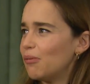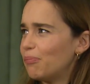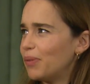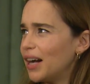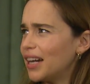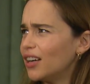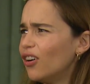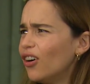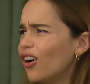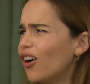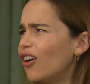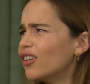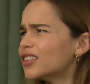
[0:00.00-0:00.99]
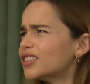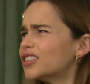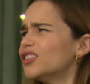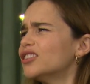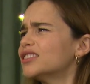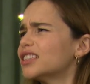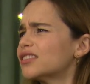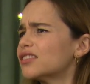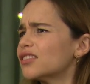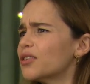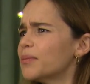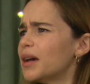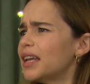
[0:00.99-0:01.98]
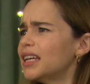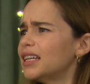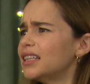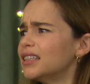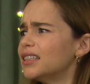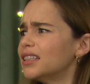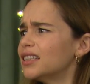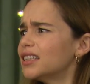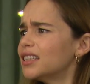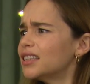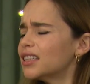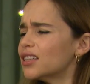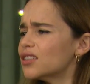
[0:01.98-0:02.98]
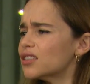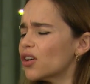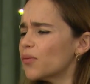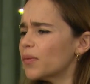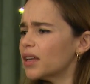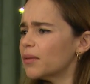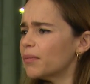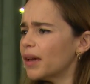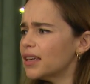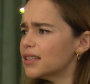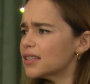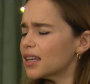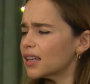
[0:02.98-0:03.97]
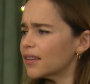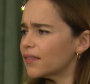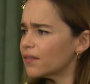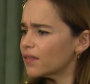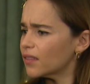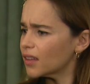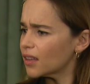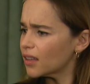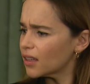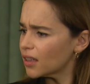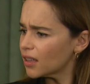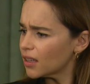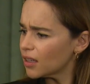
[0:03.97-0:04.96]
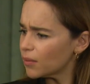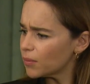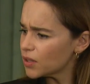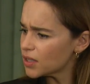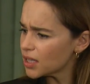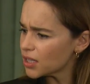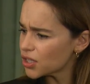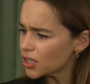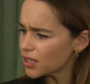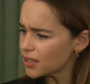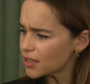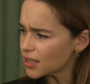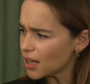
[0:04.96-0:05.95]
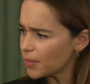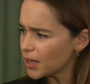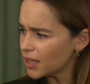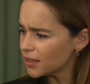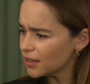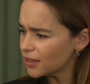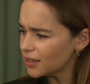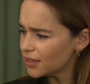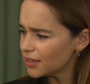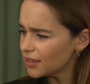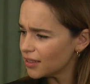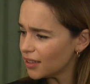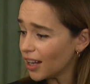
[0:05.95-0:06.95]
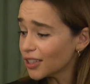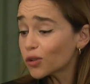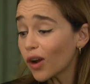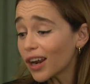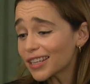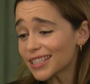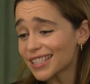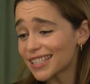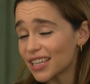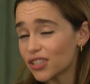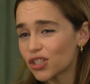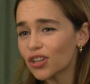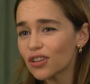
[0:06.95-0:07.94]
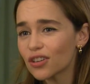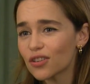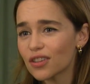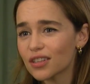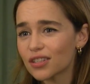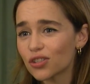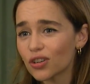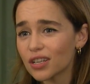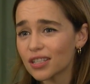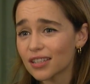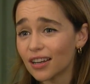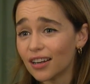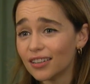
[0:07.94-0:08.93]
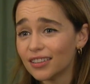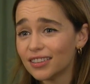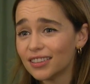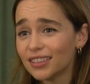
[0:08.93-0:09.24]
But, oh God, there's so many. There's so many amazing musicians. I mean, I'd quite like to see, do you know who the Streets are?